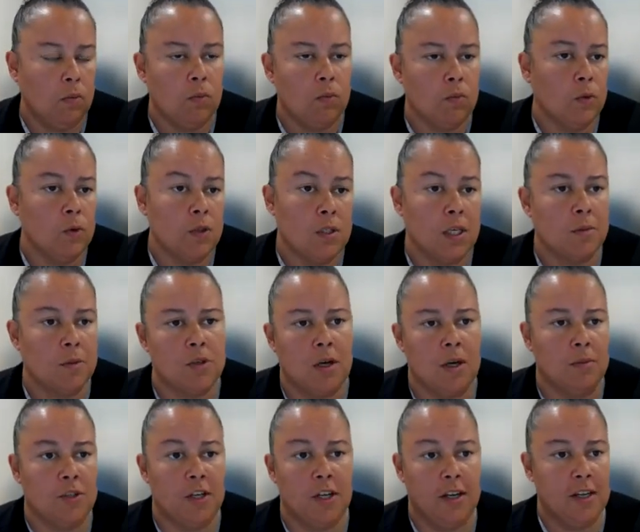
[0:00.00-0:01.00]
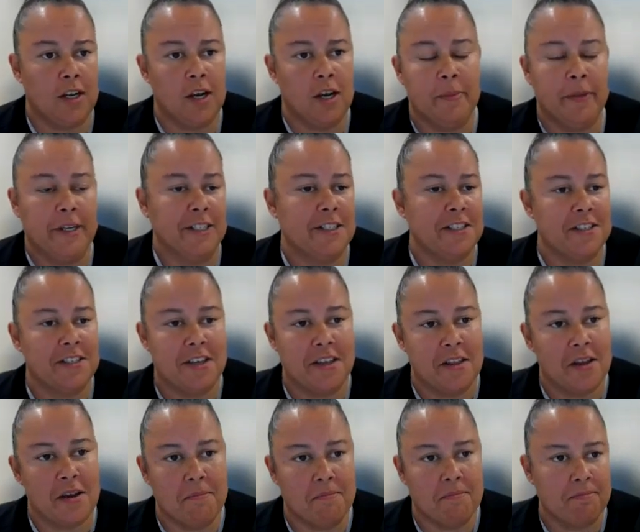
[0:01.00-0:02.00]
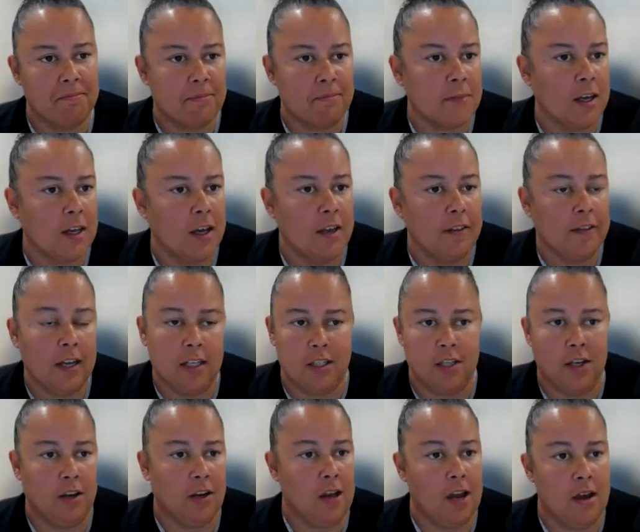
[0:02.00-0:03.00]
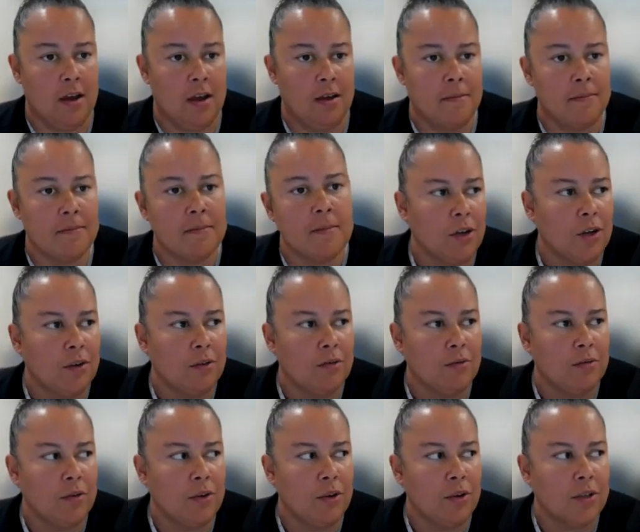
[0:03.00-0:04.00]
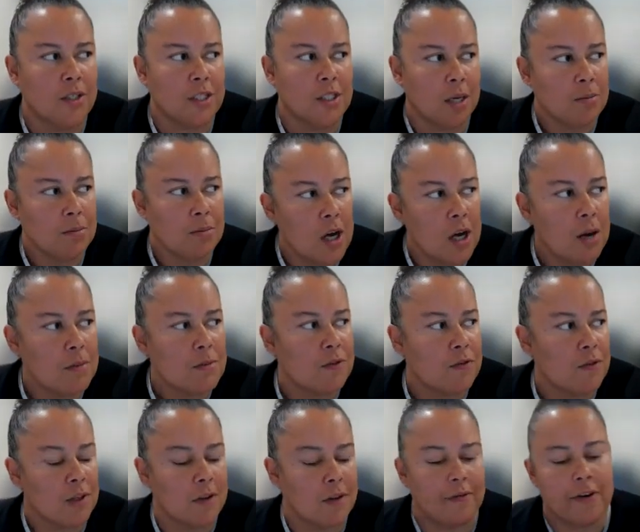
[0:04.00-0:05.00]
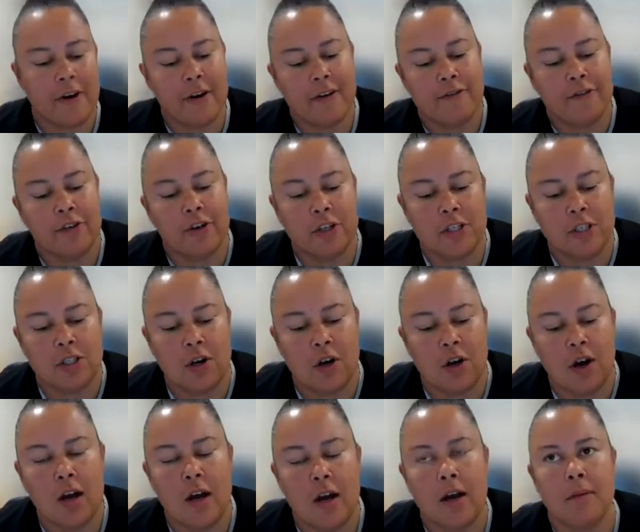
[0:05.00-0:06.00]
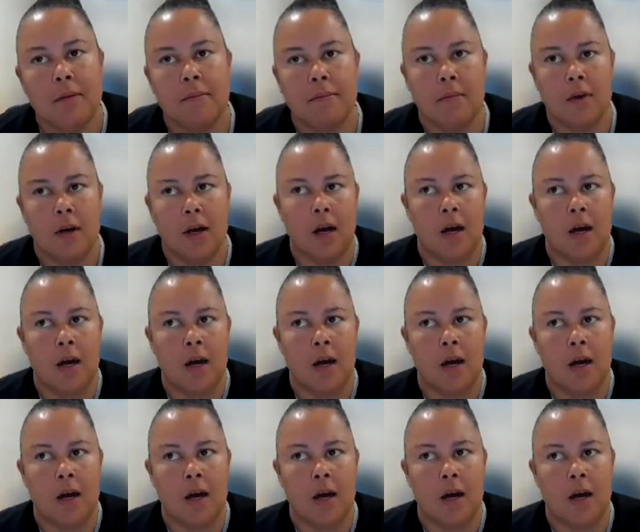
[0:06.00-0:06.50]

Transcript: will sometimes only come in to see them, and that's okay. Sometimes for the very first time,